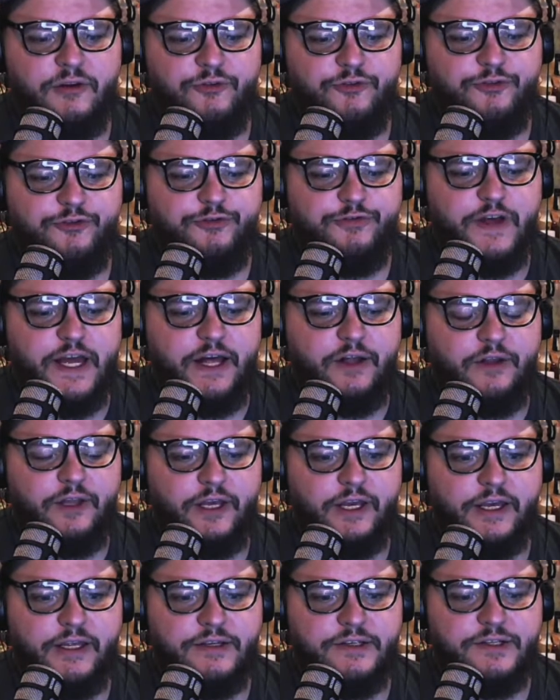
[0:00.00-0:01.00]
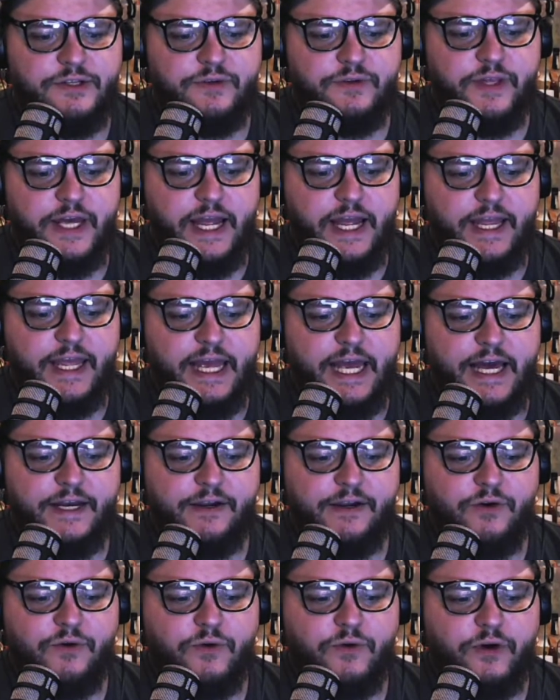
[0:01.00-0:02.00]
fell into that
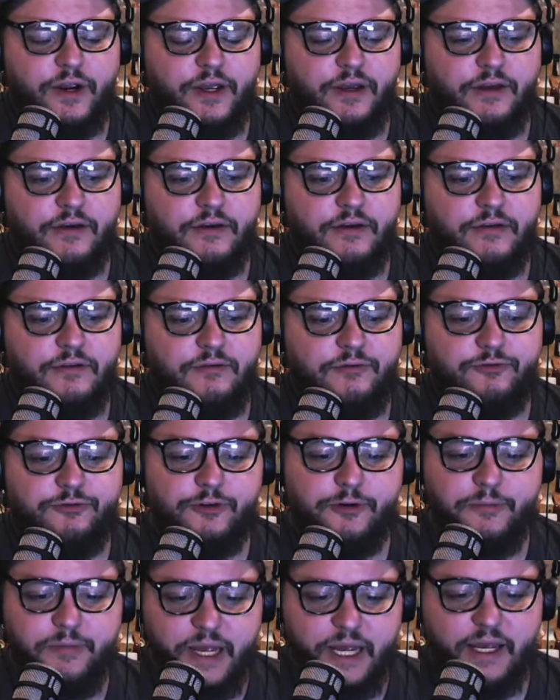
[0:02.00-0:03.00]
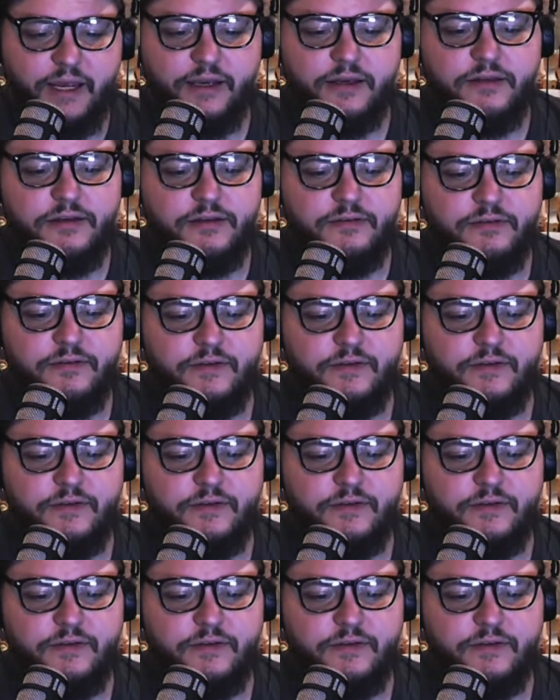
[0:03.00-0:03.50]
category, for me,